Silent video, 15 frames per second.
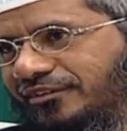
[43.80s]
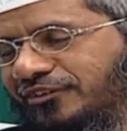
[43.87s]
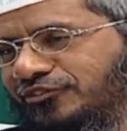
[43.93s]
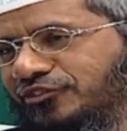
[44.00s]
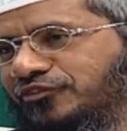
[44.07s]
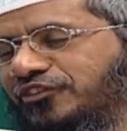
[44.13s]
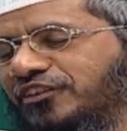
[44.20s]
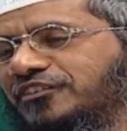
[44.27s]

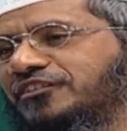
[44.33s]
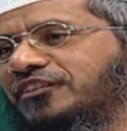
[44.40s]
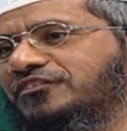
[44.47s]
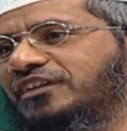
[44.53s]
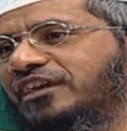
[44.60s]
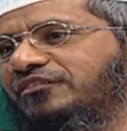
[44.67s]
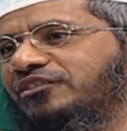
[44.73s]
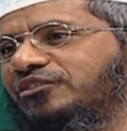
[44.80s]
So 1st of
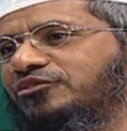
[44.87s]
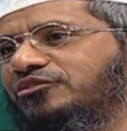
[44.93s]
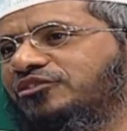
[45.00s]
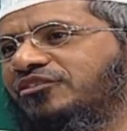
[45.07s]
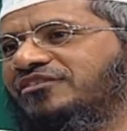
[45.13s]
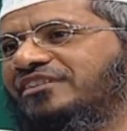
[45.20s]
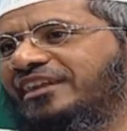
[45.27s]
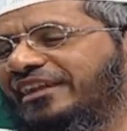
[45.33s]
January
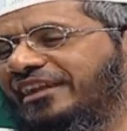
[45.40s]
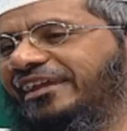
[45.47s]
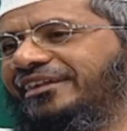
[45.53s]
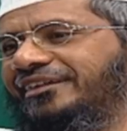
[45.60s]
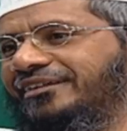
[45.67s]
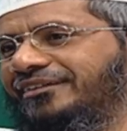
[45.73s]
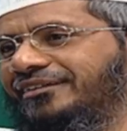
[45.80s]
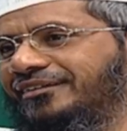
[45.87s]

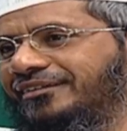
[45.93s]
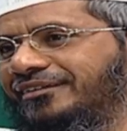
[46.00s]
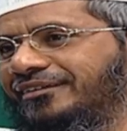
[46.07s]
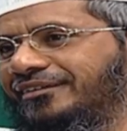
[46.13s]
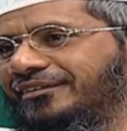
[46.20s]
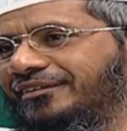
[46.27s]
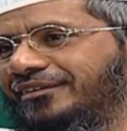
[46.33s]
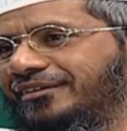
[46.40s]
2008,
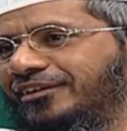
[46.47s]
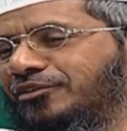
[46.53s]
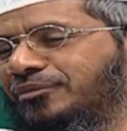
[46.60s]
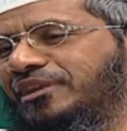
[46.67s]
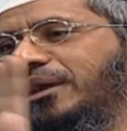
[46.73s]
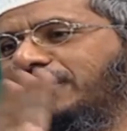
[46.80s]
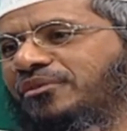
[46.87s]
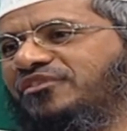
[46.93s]
it will be
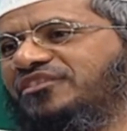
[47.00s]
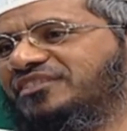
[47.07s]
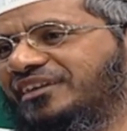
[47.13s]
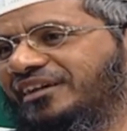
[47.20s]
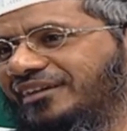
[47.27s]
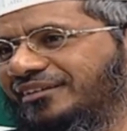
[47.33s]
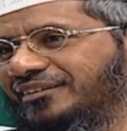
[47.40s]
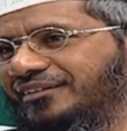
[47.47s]
liable for
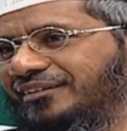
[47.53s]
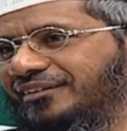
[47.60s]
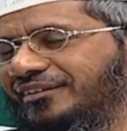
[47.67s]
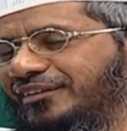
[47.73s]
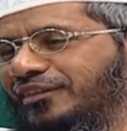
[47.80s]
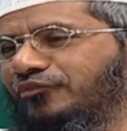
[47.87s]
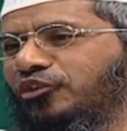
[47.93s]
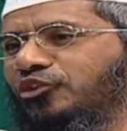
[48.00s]
zakat.
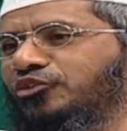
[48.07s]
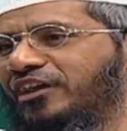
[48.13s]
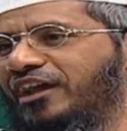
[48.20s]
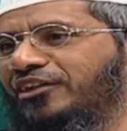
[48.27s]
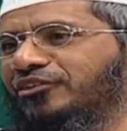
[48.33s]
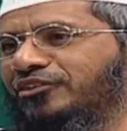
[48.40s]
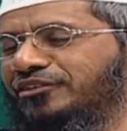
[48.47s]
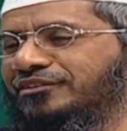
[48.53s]
Then what you
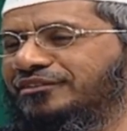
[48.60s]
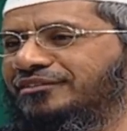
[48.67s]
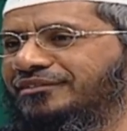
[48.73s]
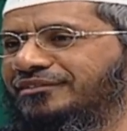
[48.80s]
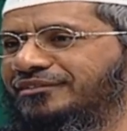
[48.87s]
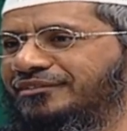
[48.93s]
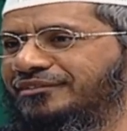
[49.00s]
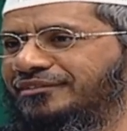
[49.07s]
had on
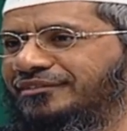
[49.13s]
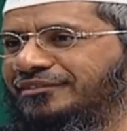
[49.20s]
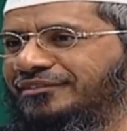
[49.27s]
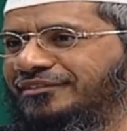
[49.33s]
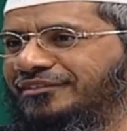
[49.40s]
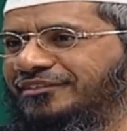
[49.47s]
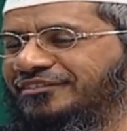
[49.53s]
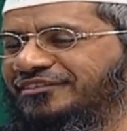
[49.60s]

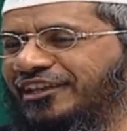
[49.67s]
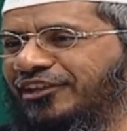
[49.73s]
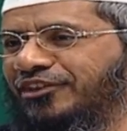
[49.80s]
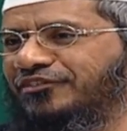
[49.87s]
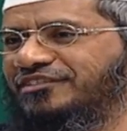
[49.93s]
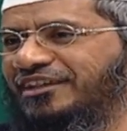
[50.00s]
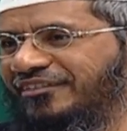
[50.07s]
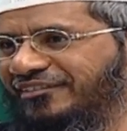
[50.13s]
2nd
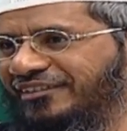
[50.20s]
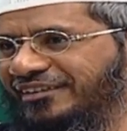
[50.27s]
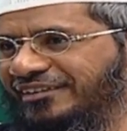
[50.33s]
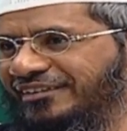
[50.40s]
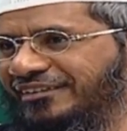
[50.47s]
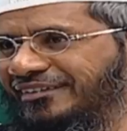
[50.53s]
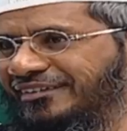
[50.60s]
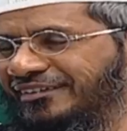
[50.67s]
of January,
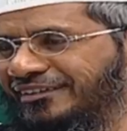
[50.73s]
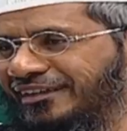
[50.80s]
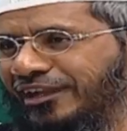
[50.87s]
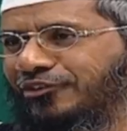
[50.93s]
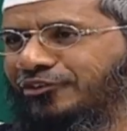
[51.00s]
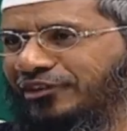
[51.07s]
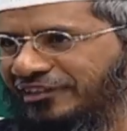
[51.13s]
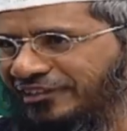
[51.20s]

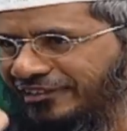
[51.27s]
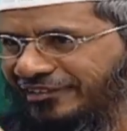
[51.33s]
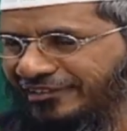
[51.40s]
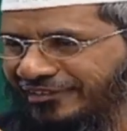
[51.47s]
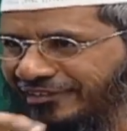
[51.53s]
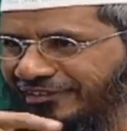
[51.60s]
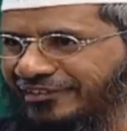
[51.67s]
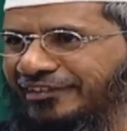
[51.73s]
calculate it.
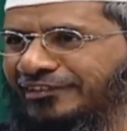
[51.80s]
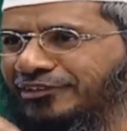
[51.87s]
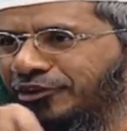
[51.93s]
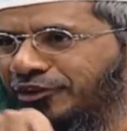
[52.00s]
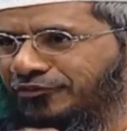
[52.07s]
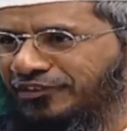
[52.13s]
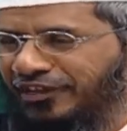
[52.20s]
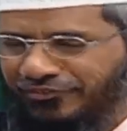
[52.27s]
Then
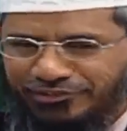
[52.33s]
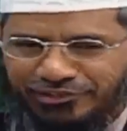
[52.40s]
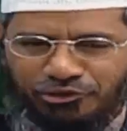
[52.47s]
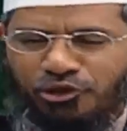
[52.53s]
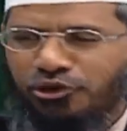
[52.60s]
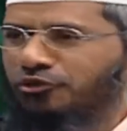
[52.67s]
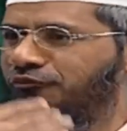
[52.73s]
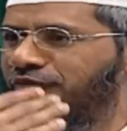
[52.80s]
3rd of January,
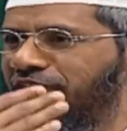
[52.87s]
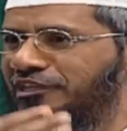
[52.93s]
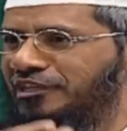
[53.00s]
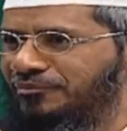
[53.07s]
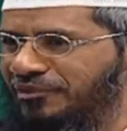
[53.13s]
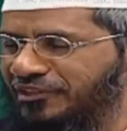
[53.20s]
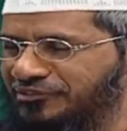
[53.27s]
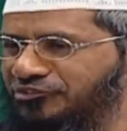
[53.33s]
or on weekly
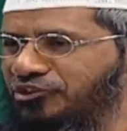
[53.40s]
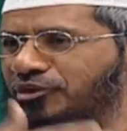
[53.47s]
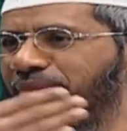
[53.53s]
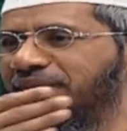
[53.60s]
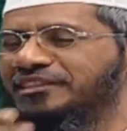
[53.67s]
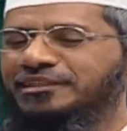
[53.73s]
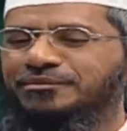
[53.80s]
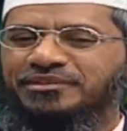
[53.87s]
basis, or on
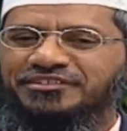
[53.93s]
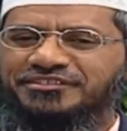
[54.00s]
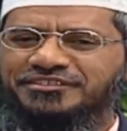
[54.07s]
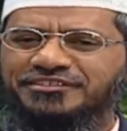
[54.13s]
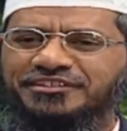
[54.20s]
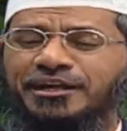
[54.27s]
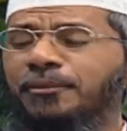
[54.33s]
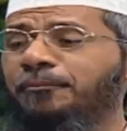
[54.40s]
monthly
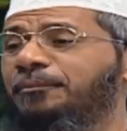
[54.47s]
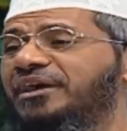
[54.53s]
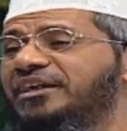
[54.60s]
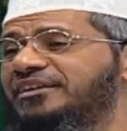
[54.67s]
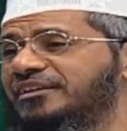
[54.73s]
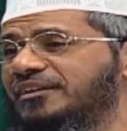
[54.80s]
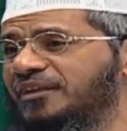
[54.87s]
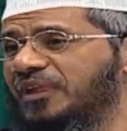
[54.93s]
basis.
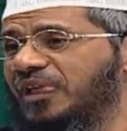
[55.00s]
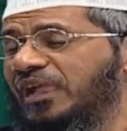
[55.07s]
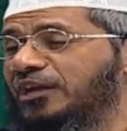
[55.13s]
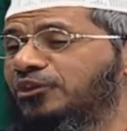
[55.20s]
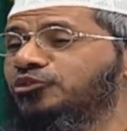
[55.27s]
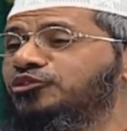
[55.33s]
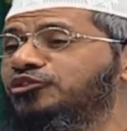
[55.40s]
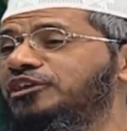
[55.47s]
But
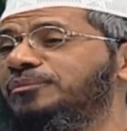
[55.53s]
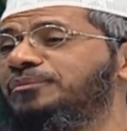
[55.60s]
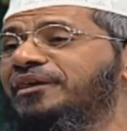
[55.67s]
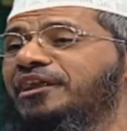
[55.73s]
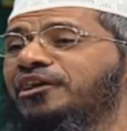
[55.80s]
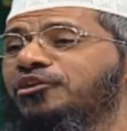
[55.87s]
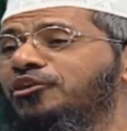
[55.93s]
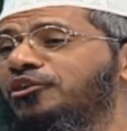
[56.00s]
to keep a
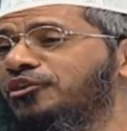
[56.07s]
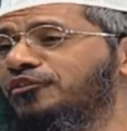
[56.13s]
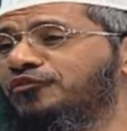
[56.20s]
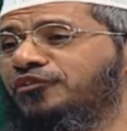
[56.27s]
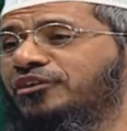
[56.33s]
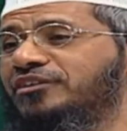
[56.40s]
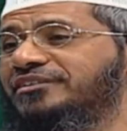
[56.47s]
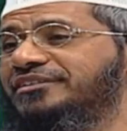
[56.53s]
record of
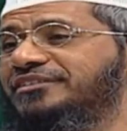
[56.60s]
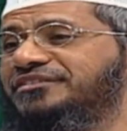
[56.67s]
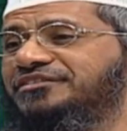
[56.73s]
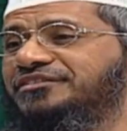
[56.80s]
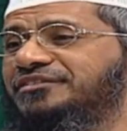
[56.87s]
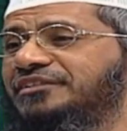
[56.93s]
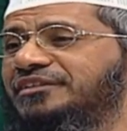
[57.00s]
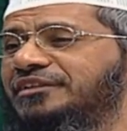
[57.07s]
all
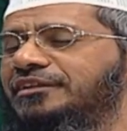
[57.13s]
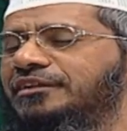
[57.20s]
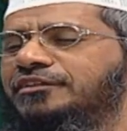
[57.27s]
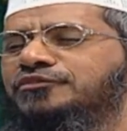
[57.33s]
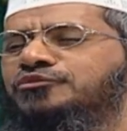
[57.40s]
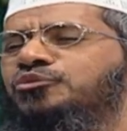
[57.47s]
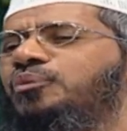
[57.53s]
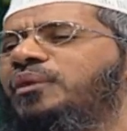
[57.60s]
this
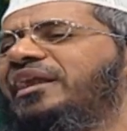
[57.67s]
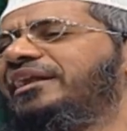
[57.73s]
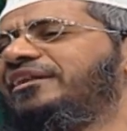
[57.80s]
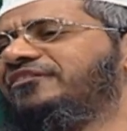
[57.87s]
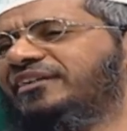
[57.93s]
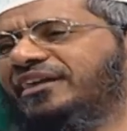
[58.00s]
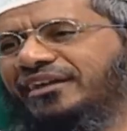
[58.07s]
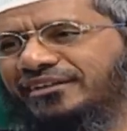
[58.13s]
is very
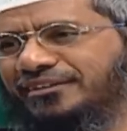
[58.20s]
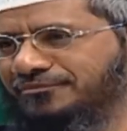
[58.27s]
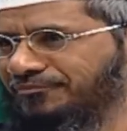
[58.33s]
difficult.